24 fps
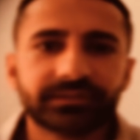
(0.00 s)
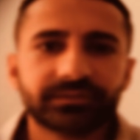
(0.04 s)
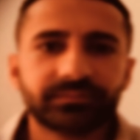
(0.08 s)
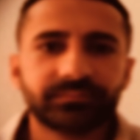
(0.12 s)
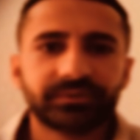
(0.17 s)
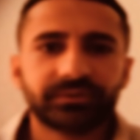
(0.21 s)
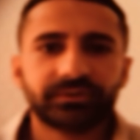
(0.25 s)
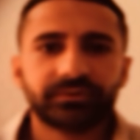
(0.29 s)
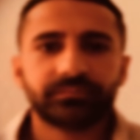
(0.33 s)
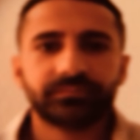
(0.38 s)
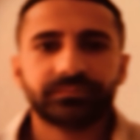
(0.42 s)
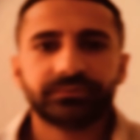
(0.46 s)
the
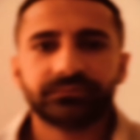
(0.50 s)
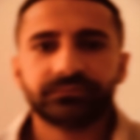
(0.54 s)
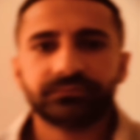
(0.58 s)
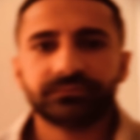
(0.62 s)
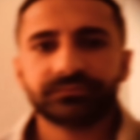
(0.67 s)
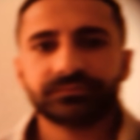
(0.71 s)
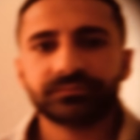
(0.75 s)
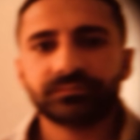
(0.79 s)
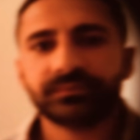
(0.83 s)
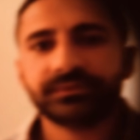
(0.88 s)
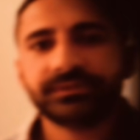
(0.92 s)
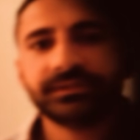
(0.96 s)

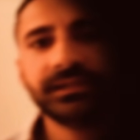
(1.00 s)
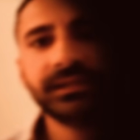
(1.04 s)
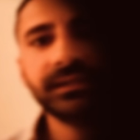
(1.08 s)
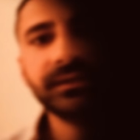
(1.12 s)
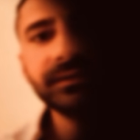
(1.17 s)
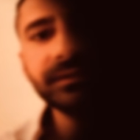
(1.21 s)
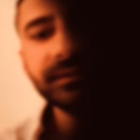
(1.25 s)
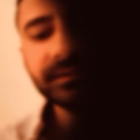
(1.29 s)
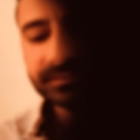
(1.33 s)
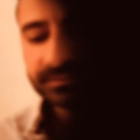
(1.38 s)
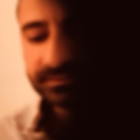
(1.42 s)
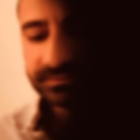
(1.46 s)
pupils with the
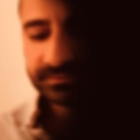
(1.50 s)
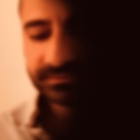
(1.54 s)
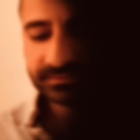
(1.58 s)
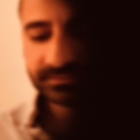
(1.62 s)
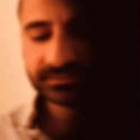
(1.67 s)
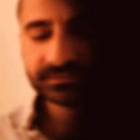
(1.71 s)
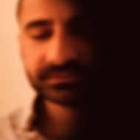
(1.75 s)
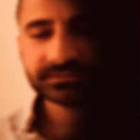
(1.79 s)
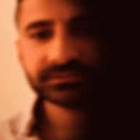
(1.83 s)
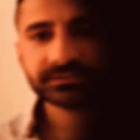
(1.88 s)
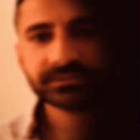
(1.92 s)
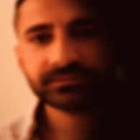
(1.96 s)
light.
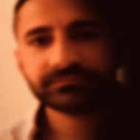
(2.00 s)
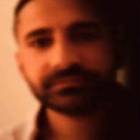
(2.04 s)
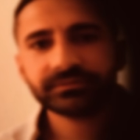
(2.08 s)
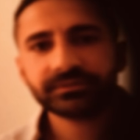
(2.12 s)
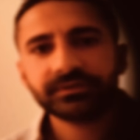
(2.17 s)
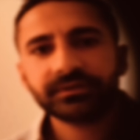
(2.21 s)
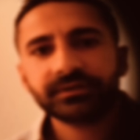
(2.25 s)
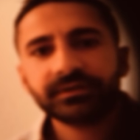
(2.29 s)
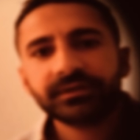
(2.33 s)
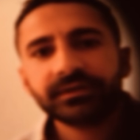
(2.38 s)
So a